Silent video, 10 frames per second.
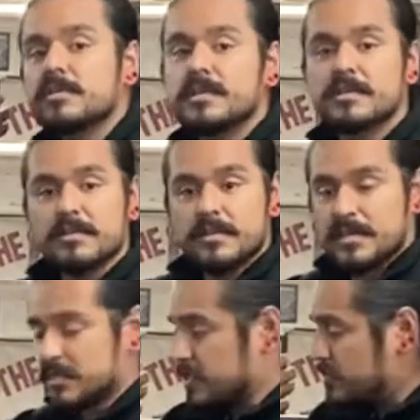the other
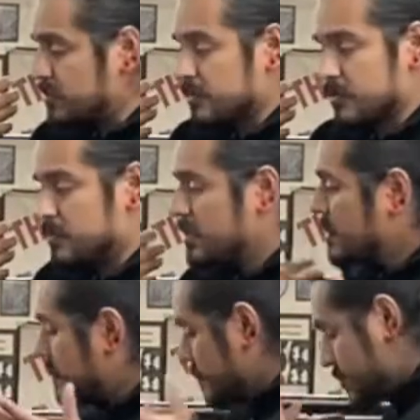things that you can do.
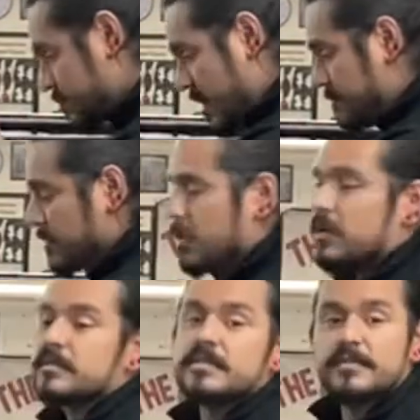The trap,
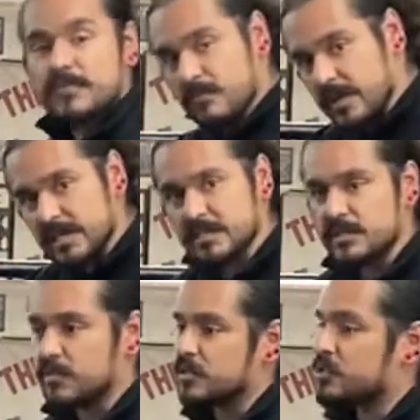all the different ways that
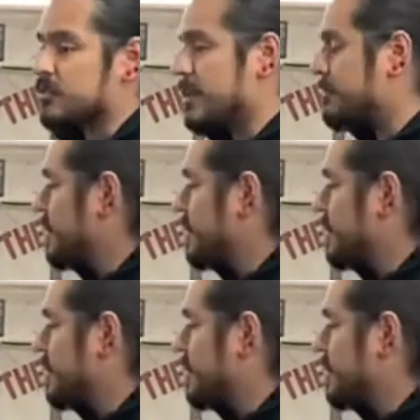you can trap.